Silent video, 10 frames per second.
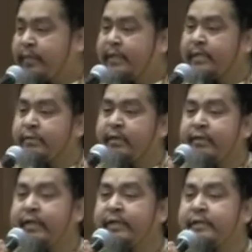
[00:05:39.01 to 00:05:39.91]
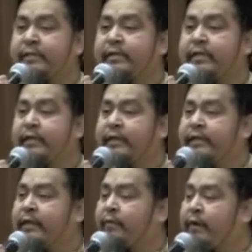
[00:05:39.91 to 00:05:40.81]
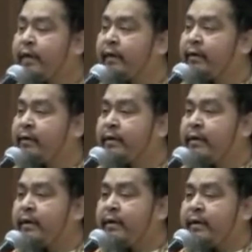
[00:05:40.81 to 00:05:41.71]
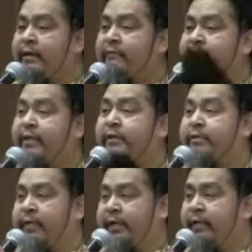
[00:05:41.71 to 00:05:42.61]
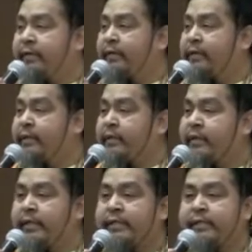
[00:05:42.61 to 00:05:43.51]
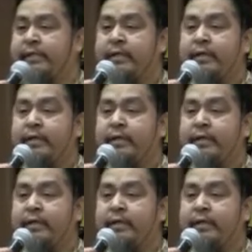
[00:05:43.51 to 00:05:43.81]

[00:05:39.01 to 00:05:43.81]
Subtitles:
These were things that they'd wear in victory. These